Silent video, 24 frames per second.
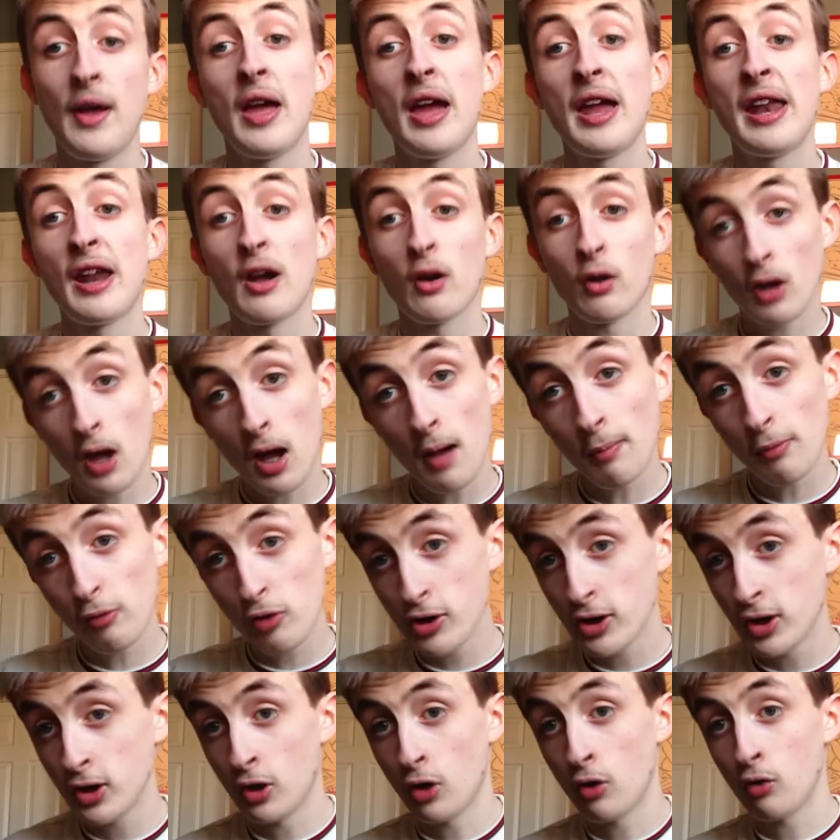Now, copper, as
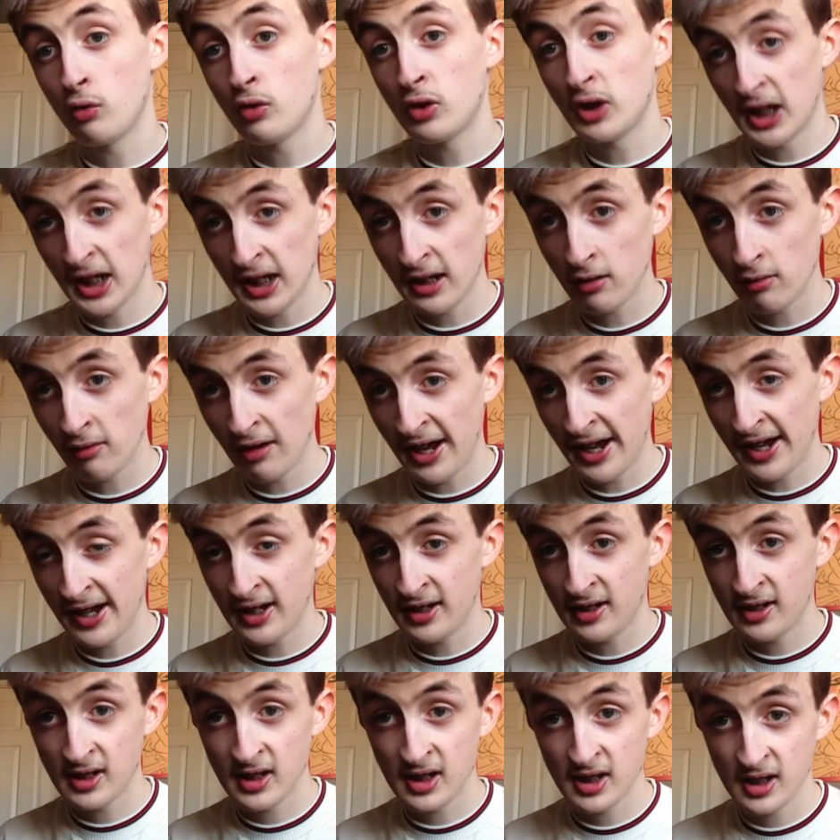you know,
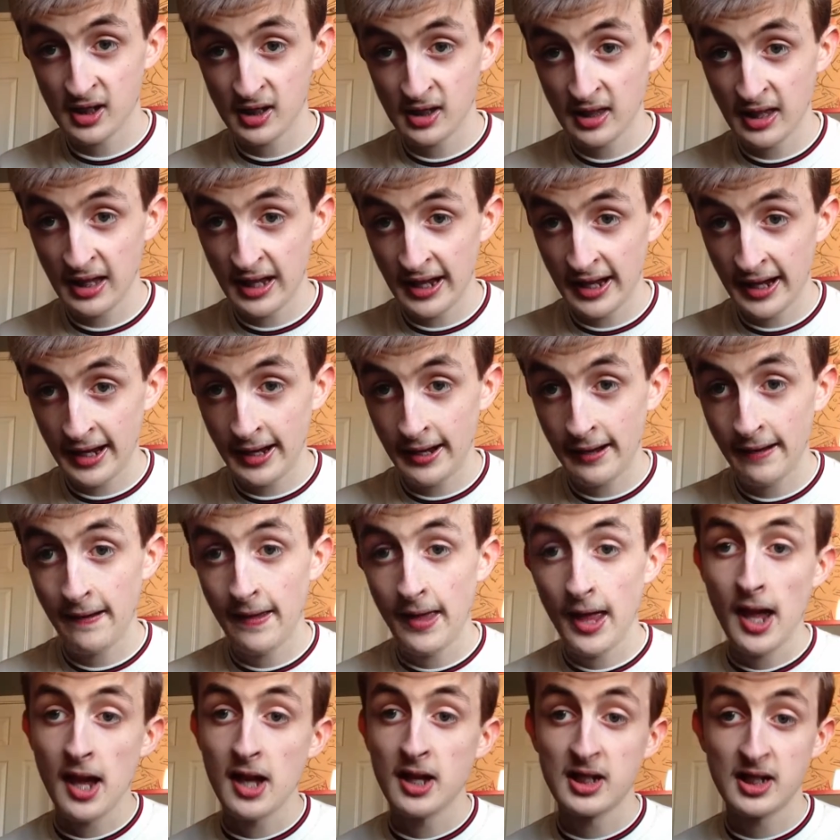degrades the
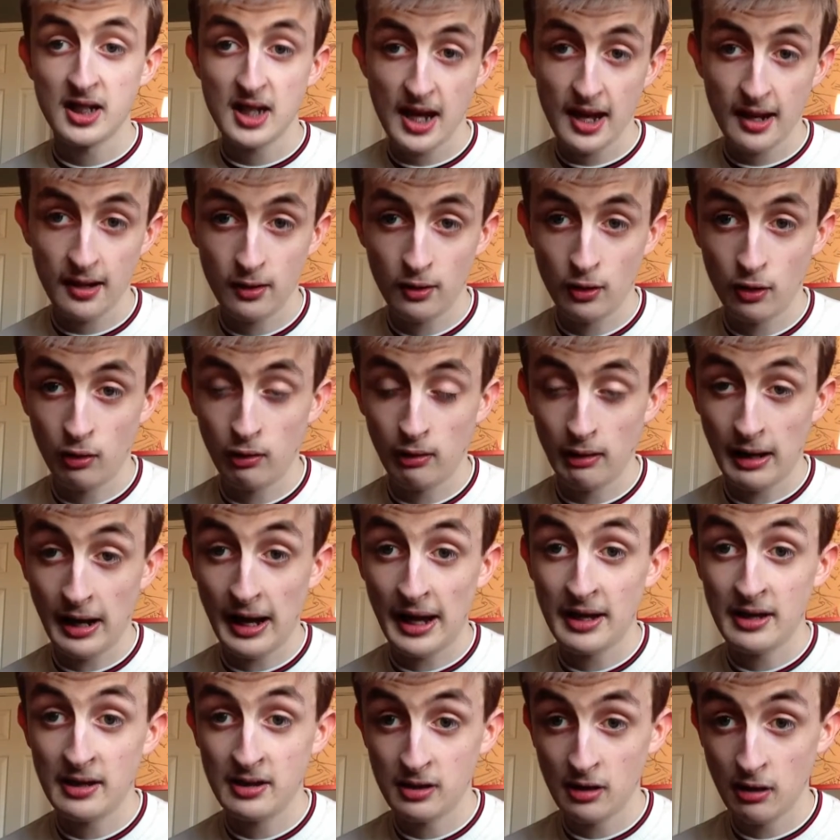signal,
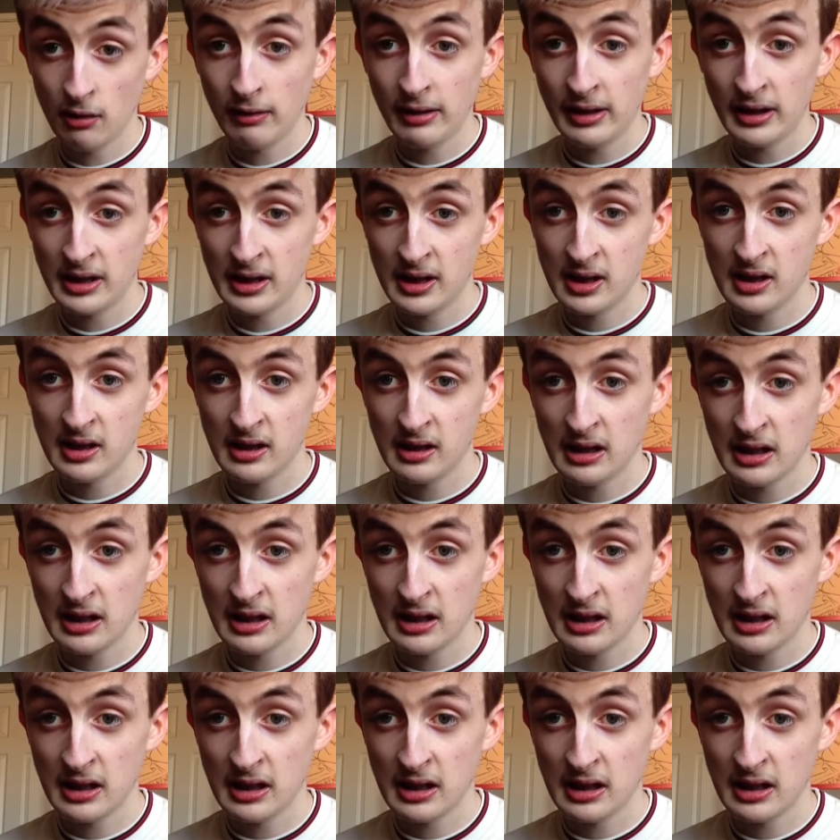so it's